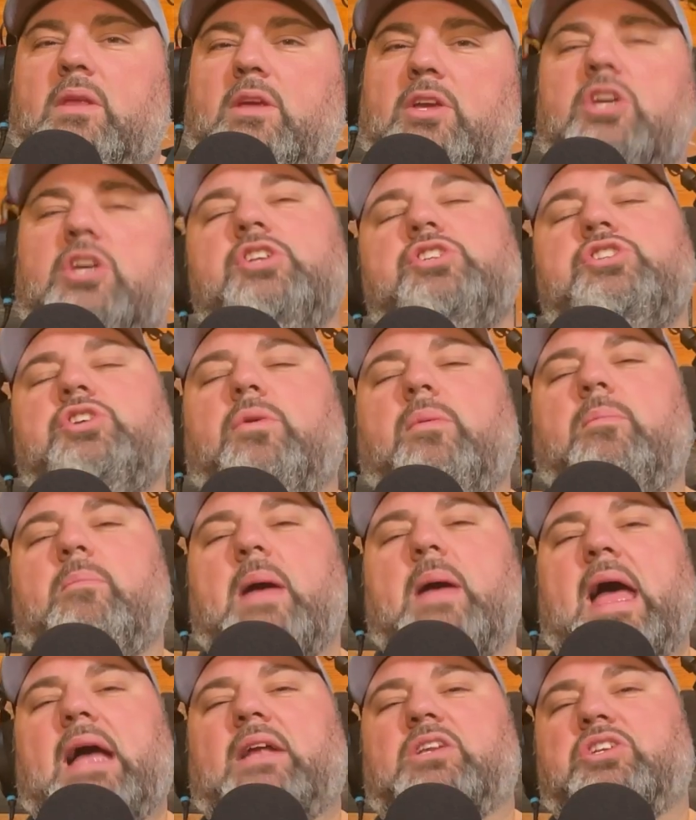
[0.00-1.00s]
Could you
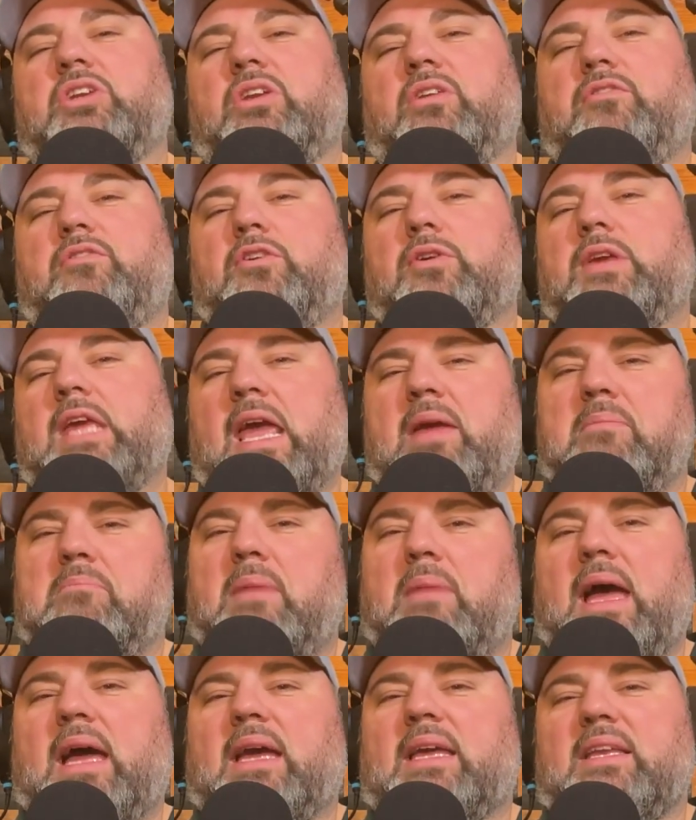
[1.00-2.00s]
imagine if you came
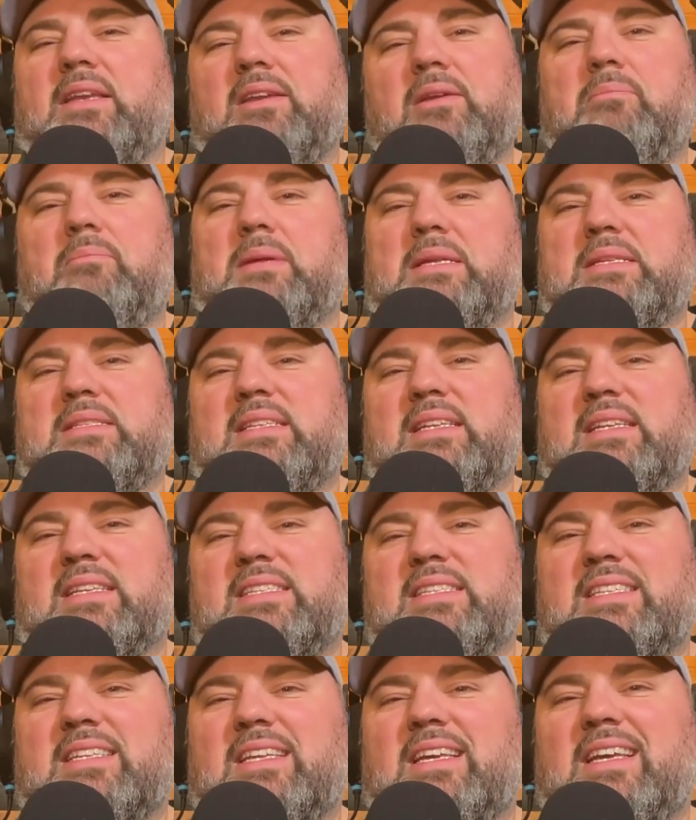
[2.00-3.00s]
back into
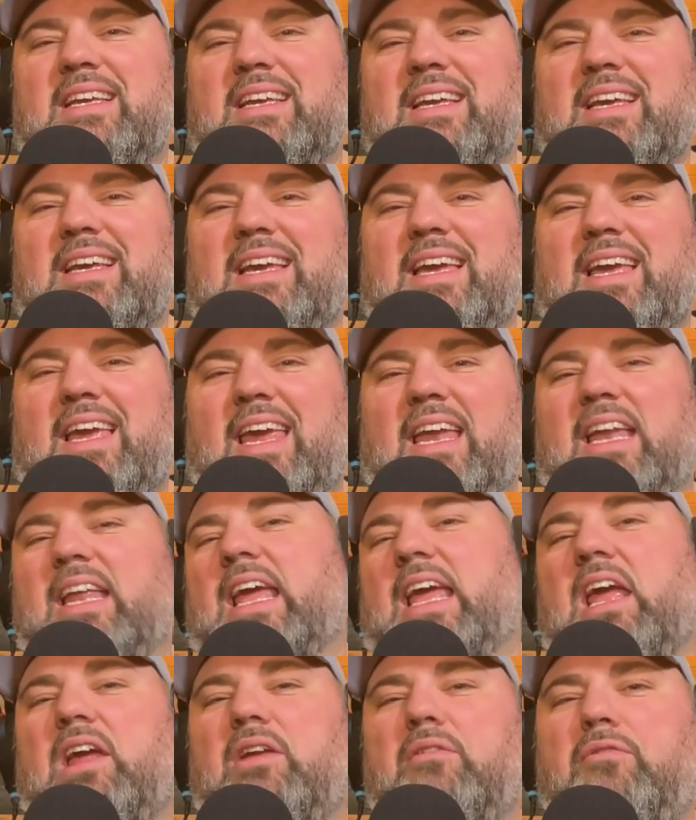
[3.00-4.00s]
business in a
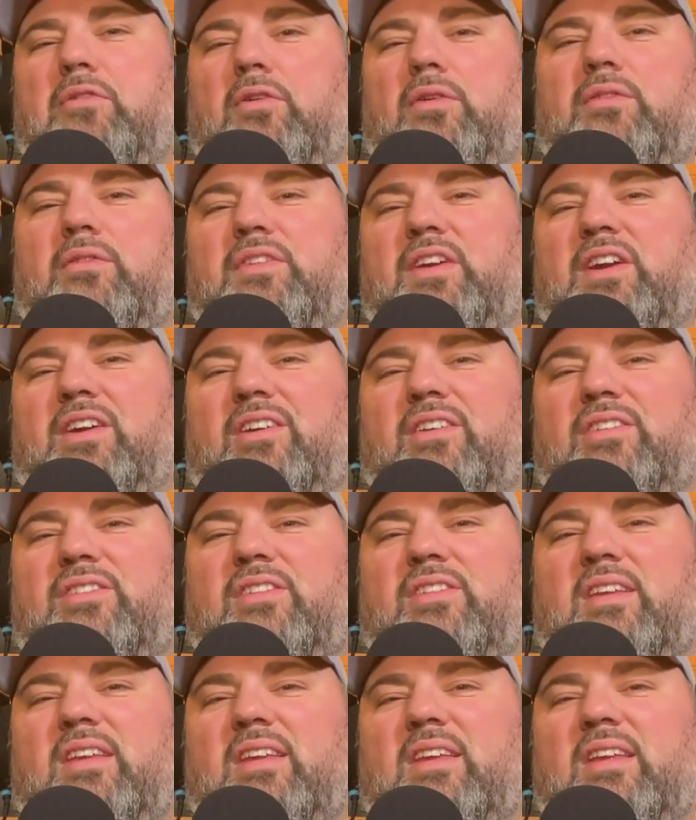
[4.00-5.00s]
handful of
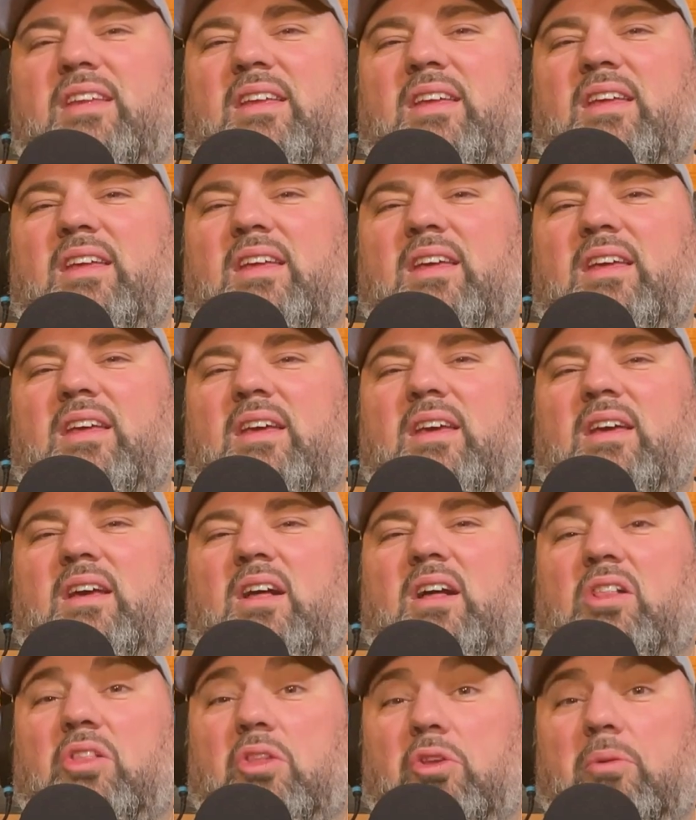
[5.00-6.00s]
years,
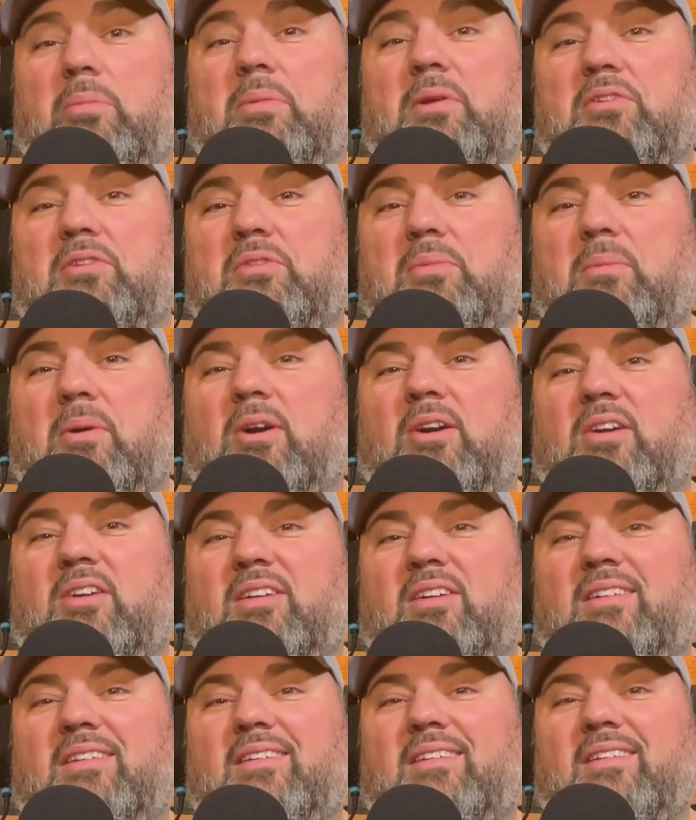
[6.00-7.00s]
a little bit
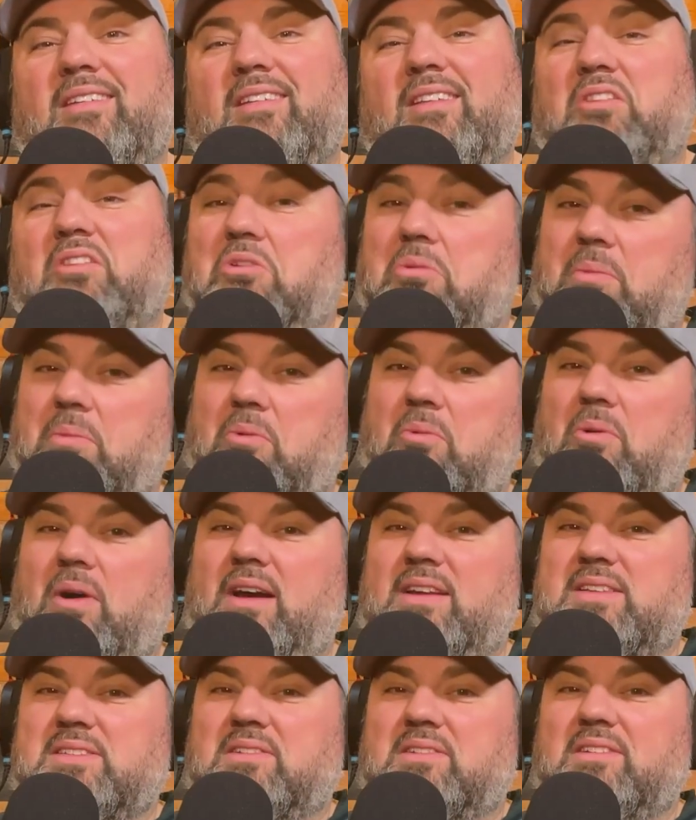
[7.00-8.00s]
smarter, a little bit
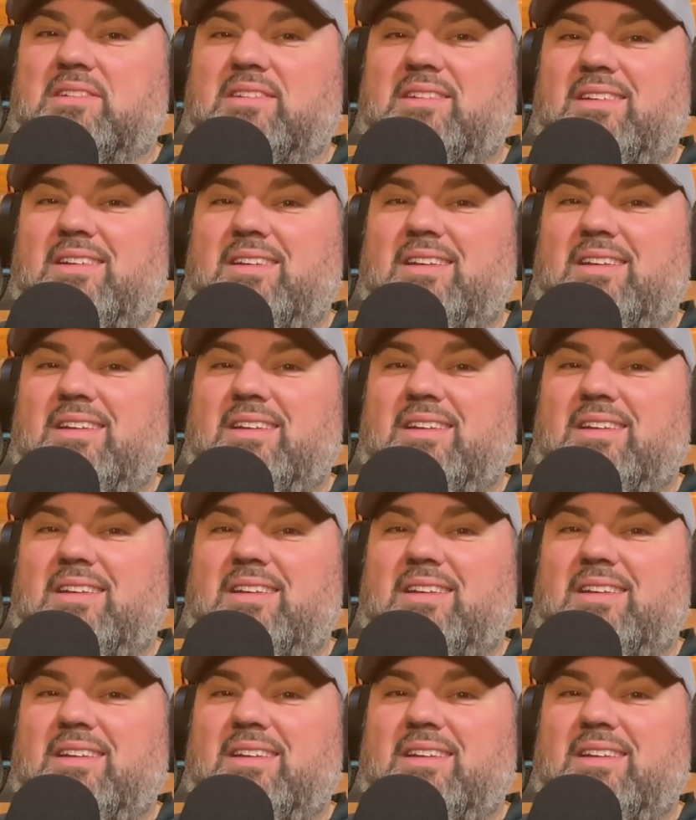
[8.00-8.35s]
wiser,